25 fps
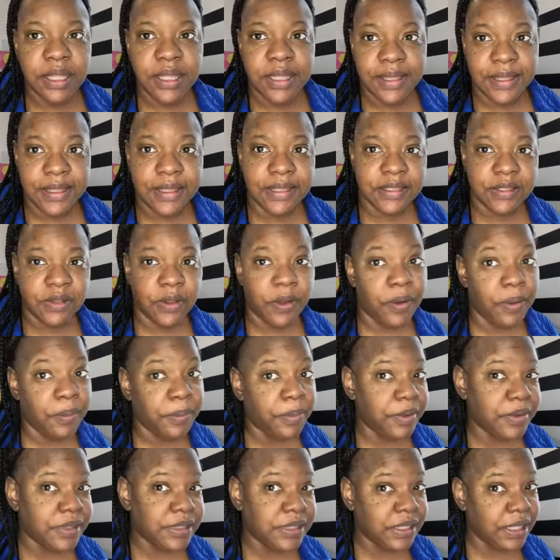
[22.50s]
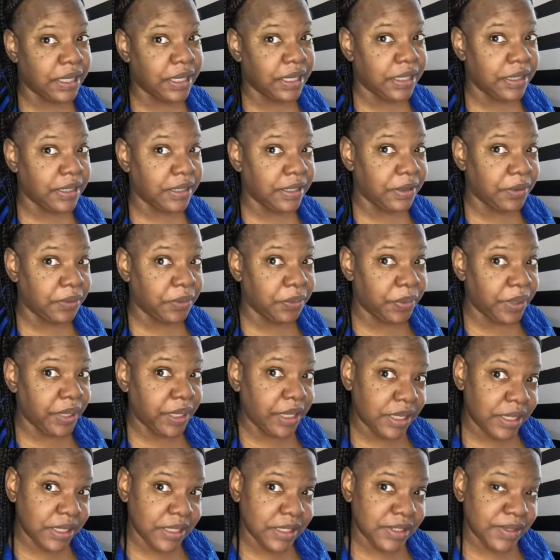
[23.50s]
It's almost the end of the
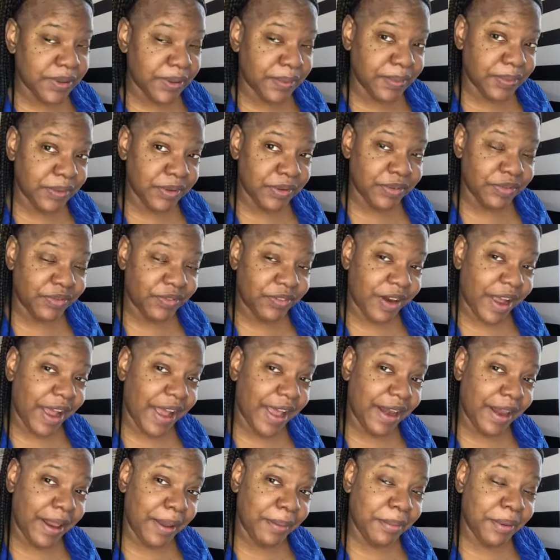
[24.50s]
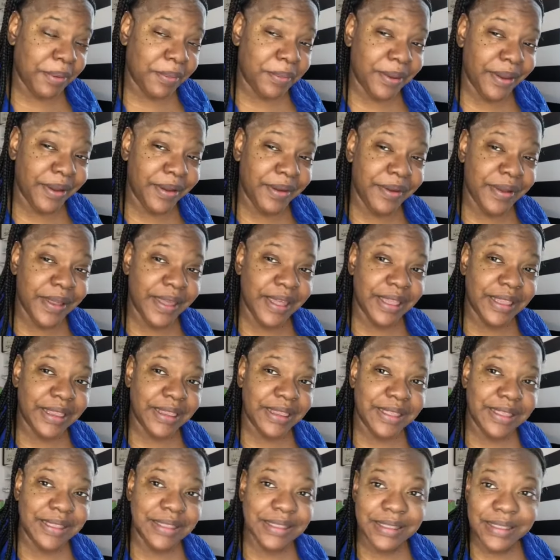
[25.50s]
week. It's almost Friday, but we're gonna get
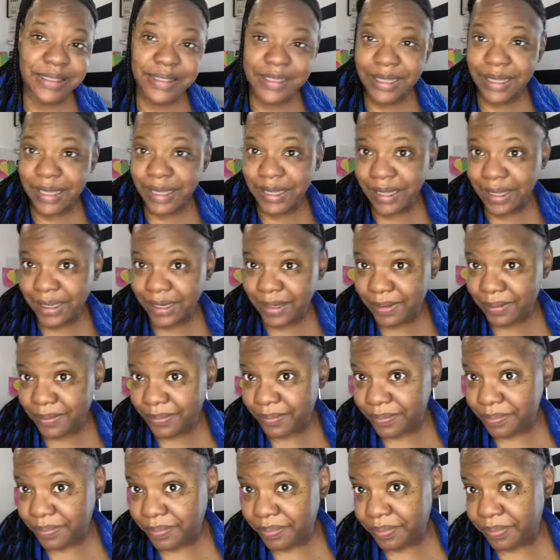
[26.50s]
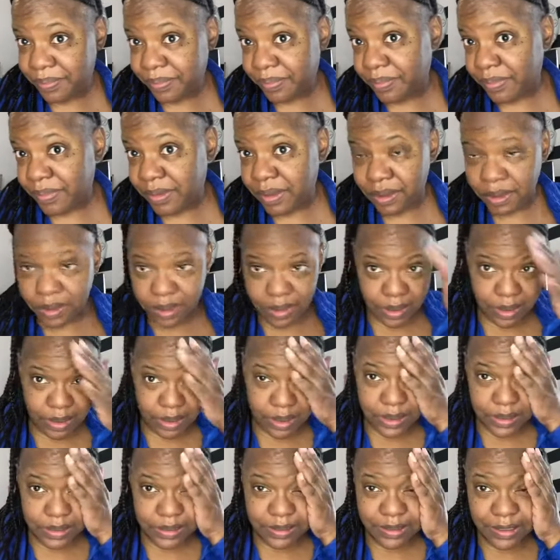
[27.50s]
this done.
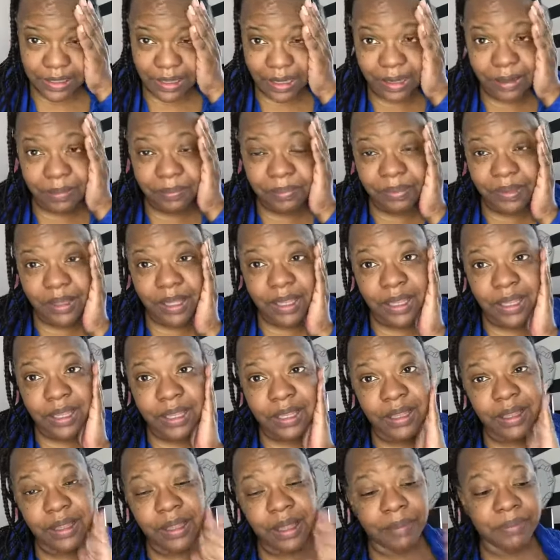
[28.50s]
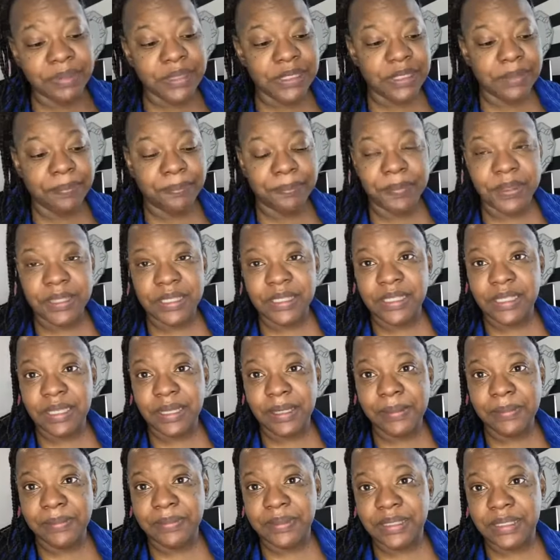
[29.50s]
Same thing, I'm sipping
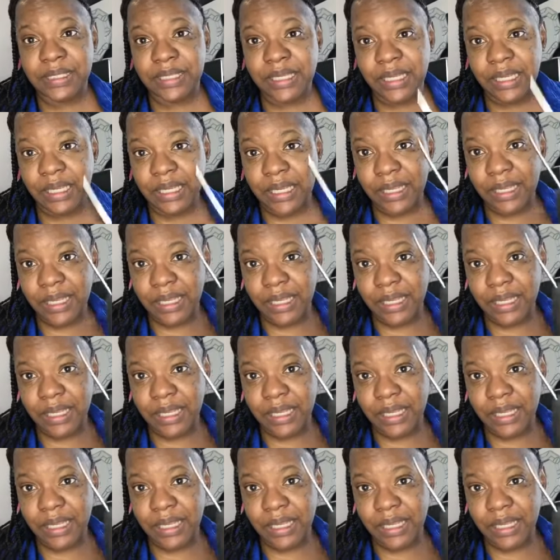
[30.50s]
some tea